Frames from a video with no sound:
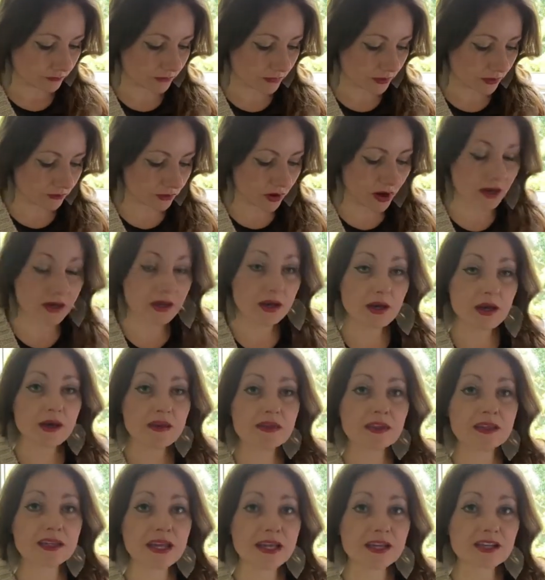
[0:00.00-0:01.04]
Right,
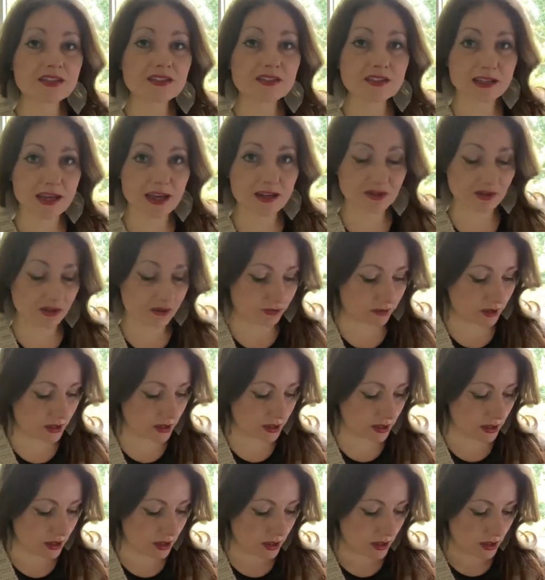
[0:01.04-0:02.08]
the next
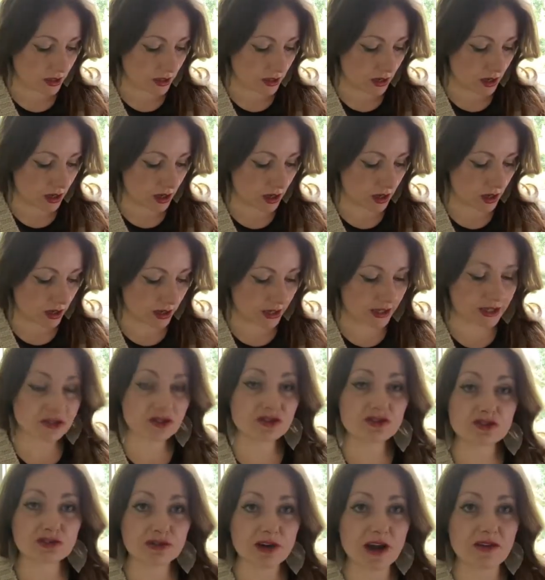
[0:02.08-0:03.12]
category is
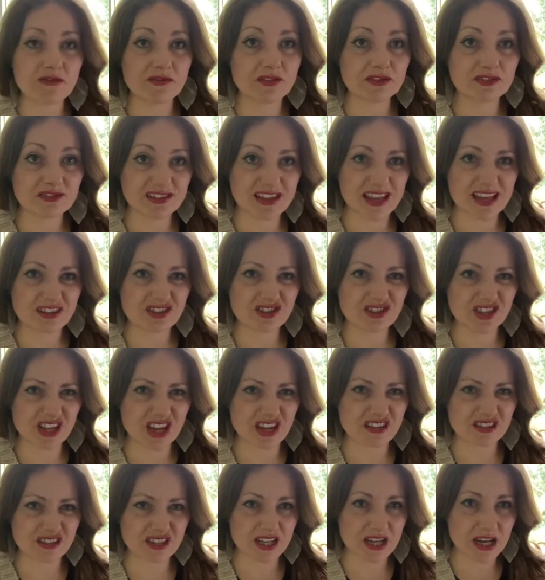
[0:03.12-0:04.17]
travel /
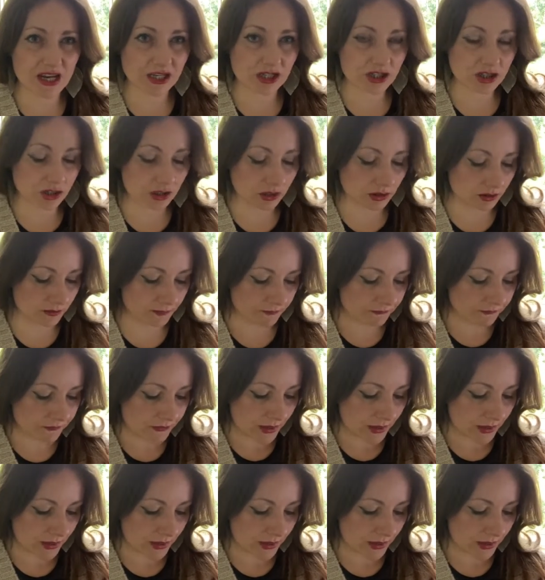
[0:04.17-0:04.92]
destination.